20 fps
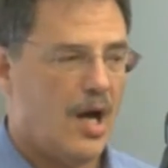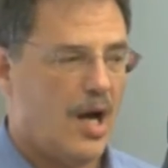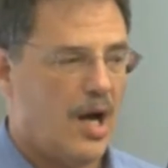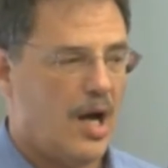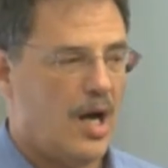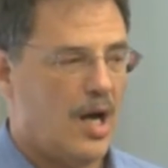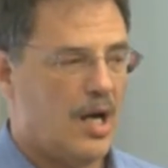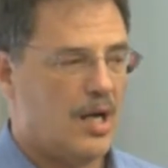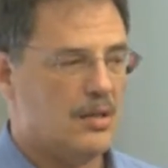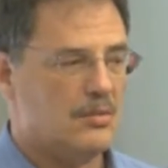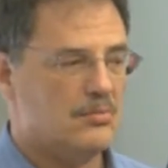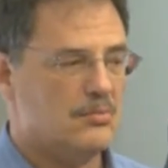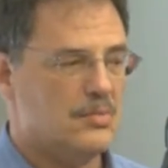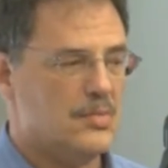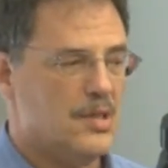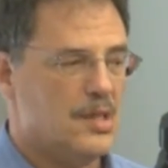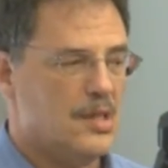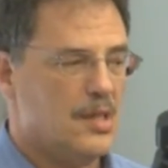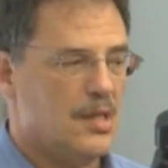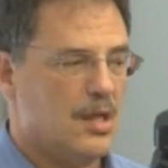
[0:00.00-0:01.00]

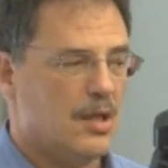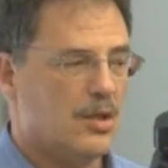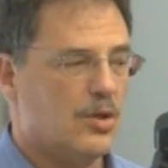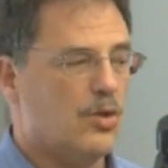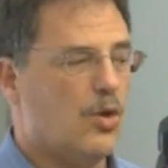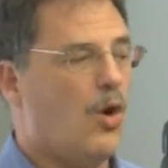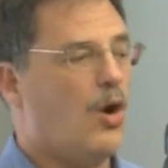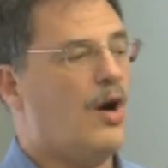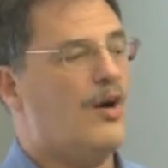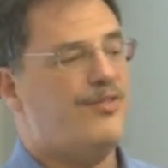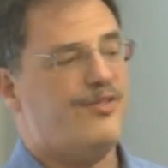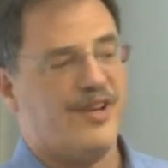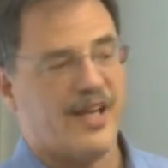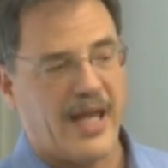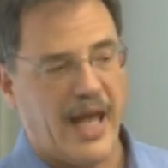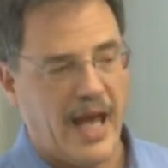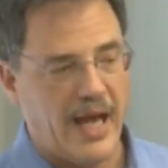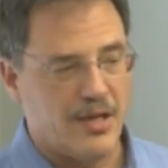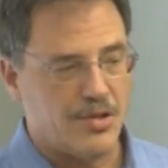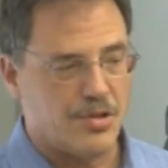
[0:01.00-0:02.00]
um,
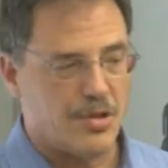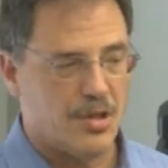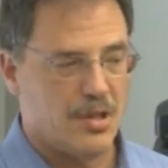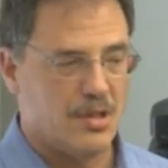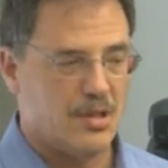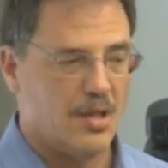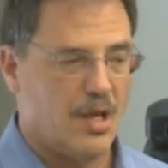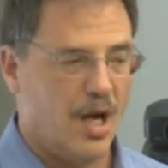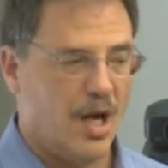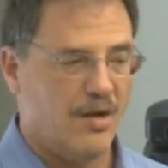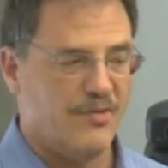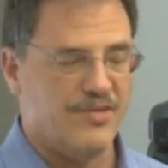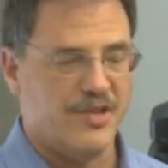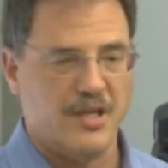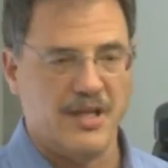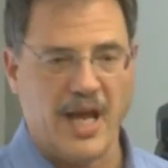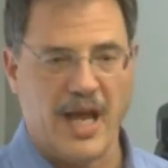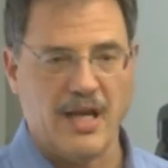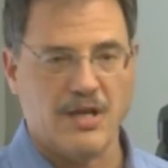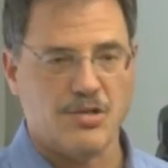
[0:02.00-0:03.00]
glorification of the
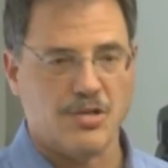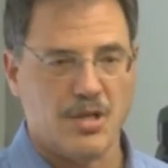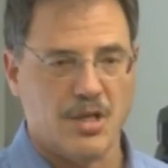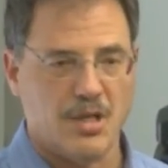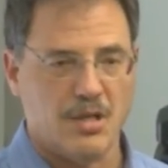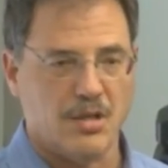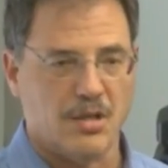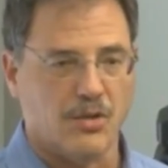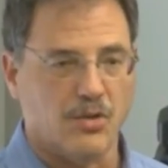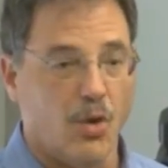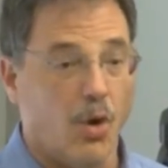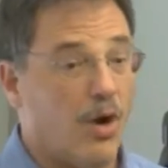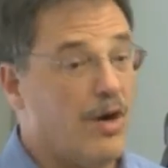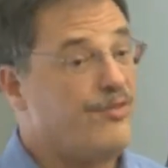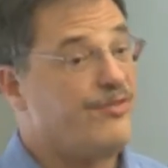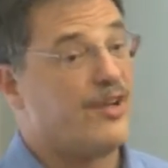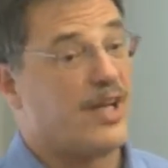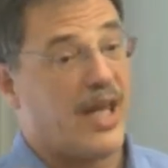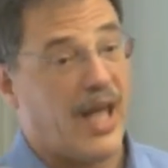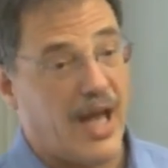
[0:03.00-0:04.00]
nation,
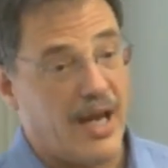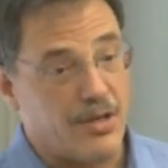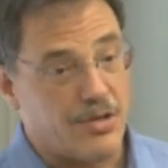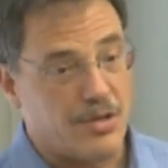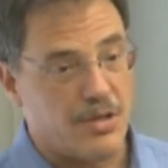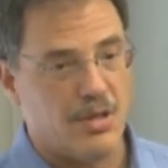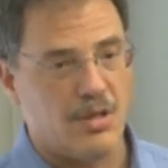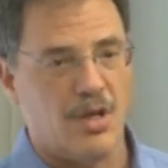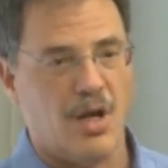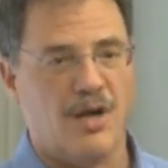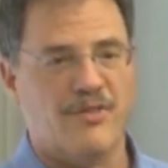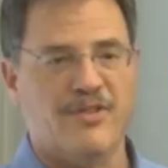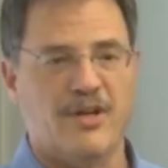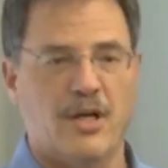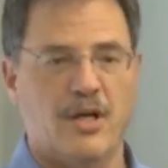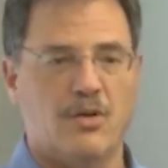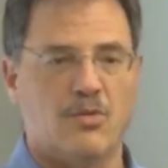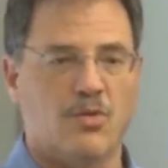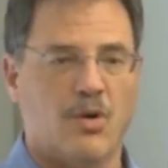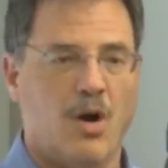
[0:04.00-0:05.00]
glorification of
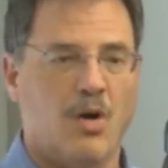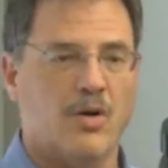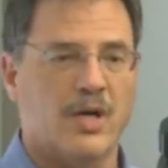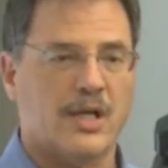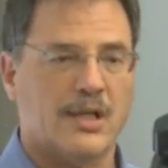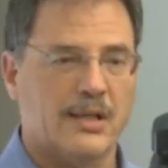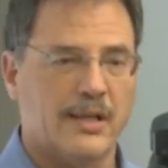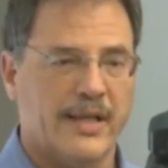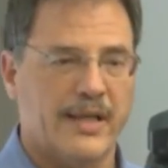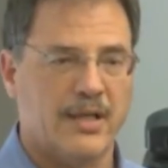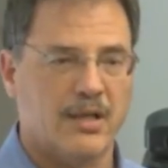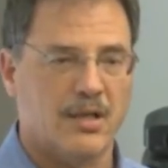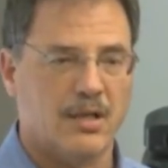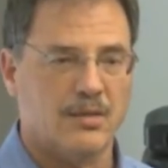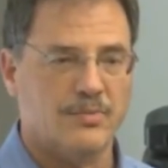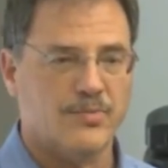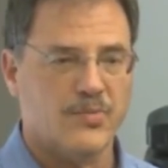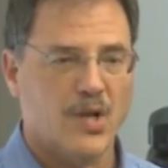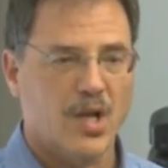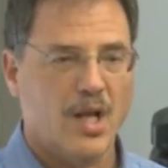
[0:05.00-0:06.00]
a heroic
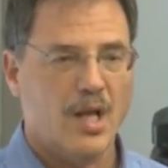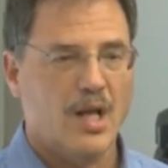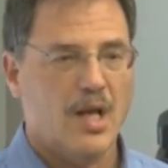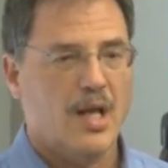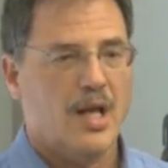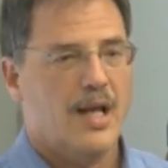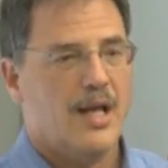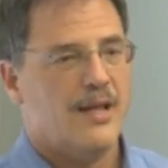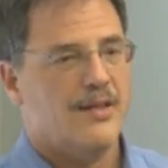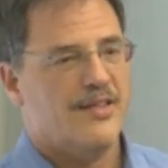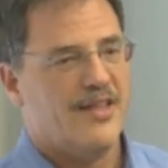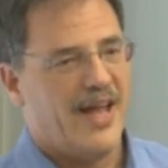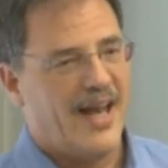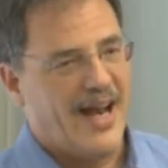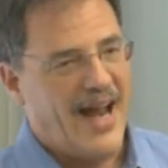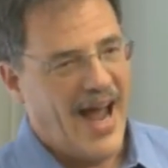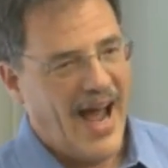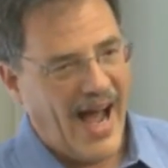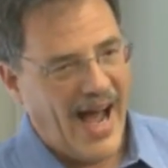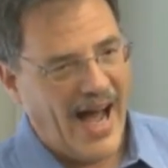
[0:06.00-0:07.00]
leader that
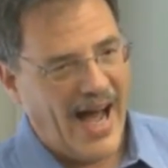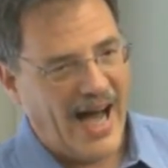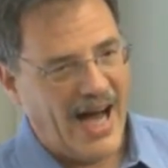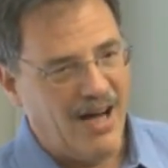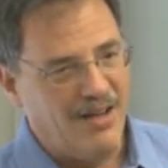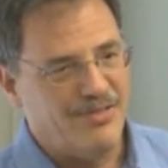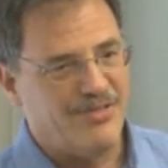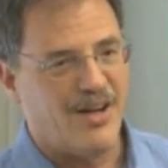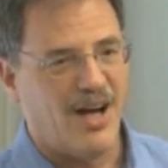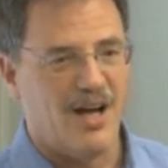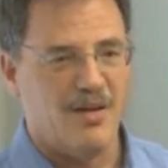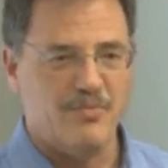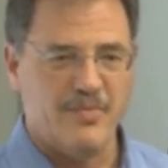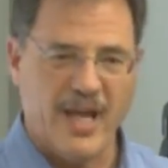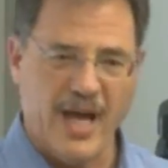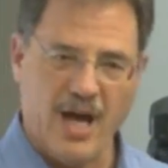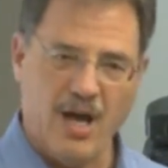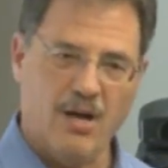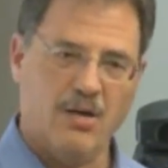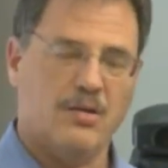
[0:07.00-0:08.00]
have, I'm
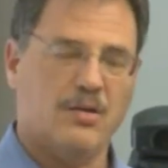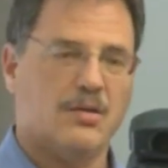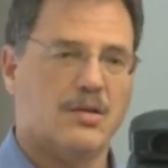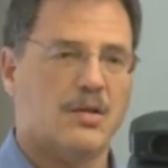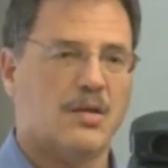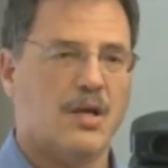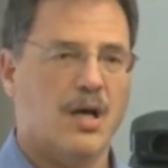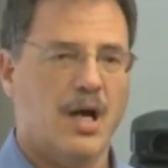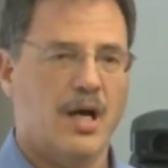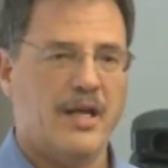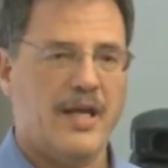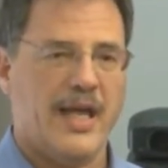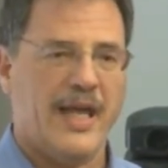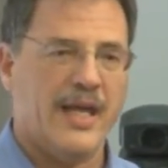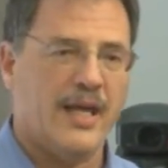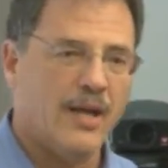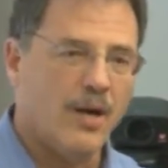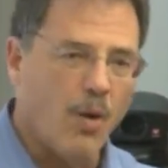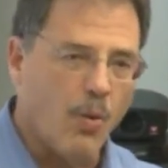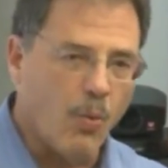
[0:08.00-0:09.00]
now uh,
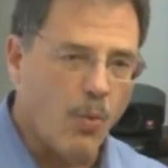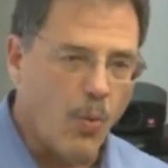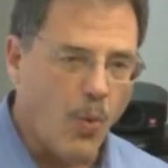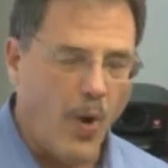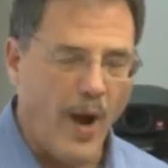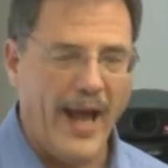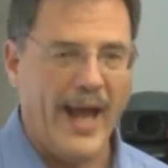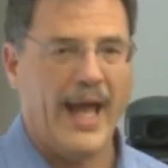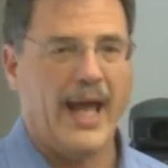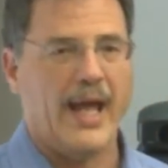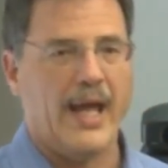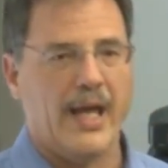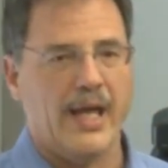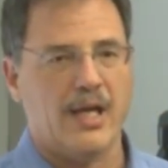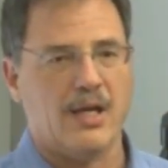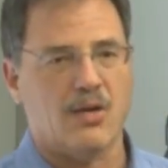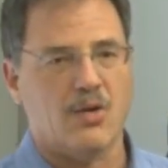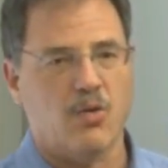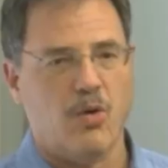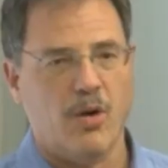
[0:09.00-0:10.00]
in a
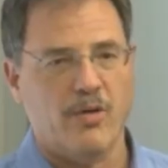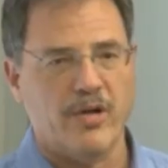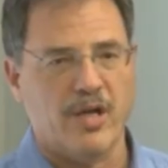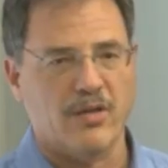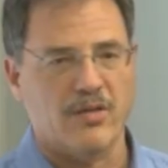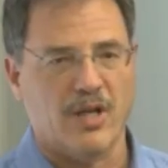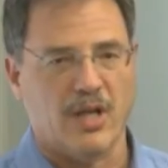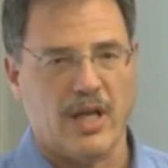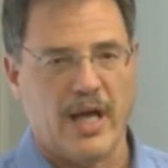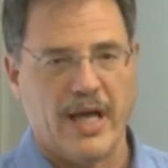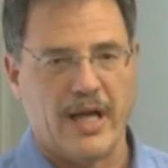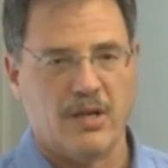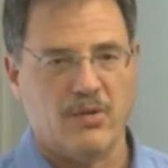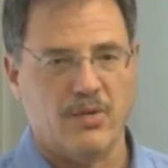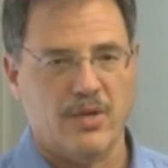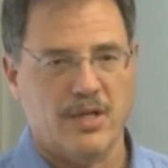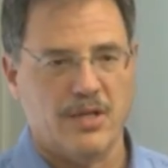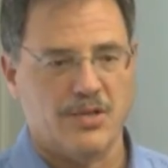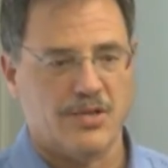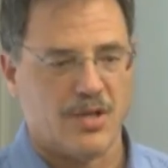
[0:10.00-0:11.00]
way quoting the
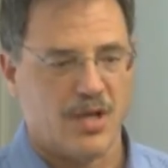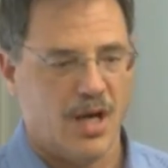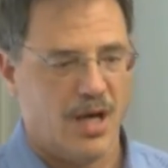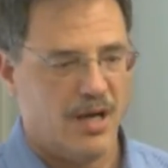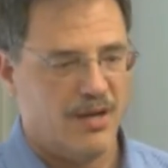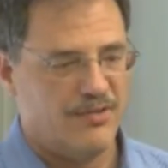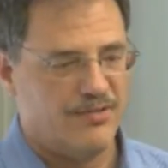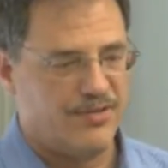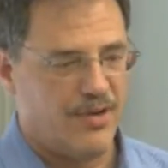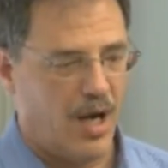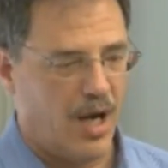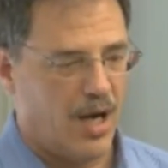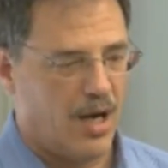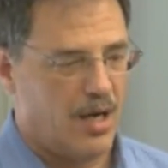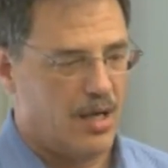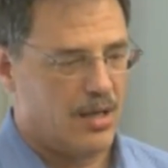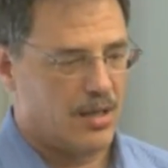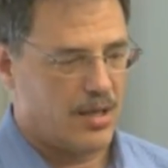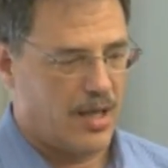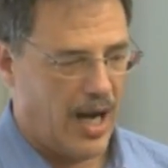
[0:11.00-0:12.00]
language of
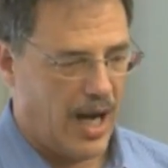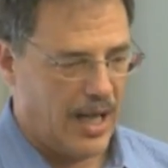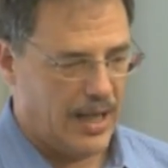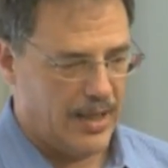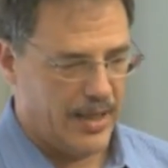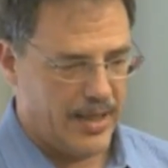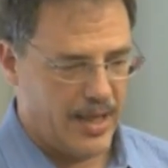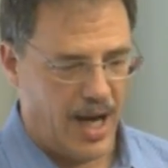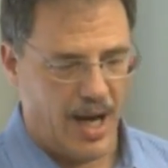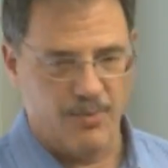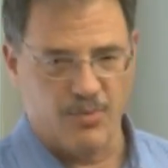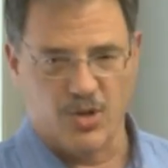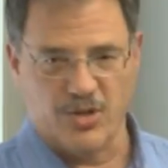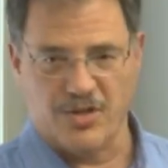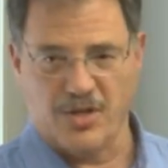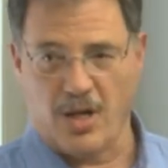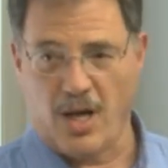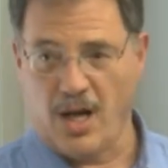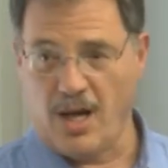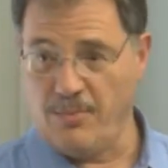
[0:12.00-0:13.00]
our colleague
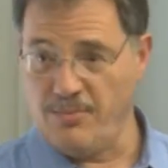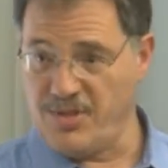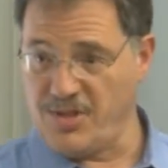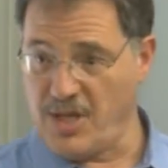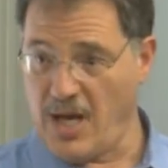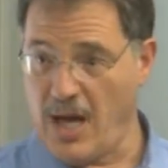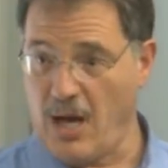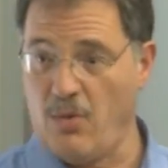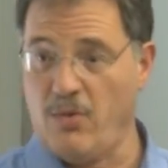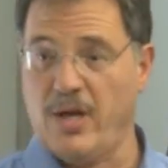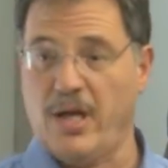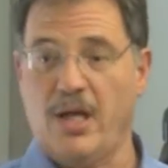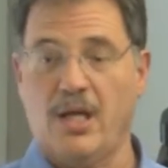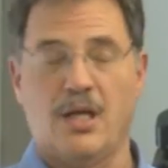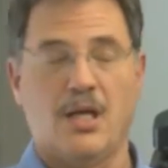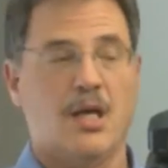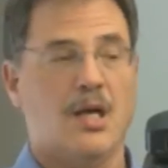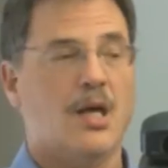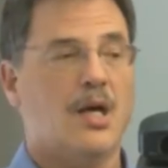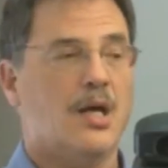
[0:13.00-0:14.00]
Amr Hamzawi,
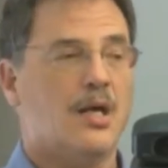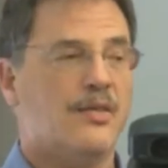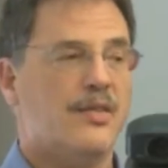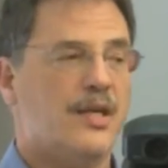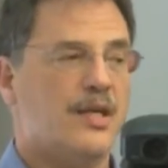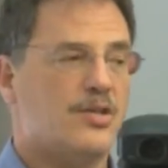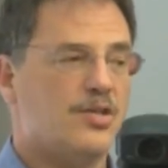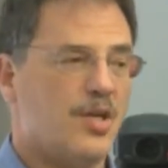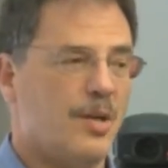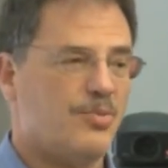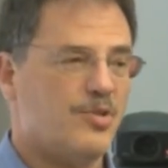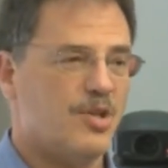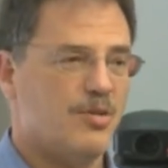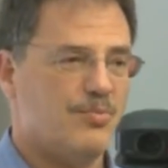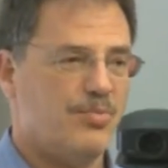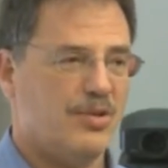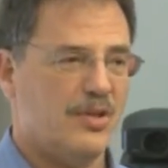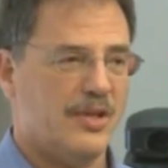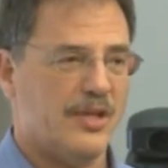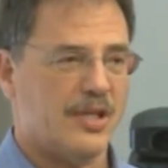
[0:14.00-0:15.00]
the Egyptian
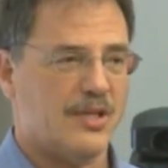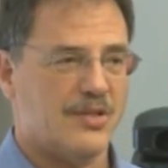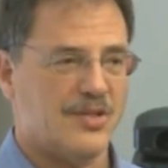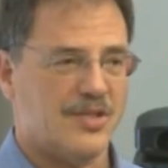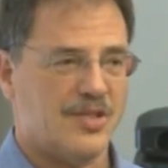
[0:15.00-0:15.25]
political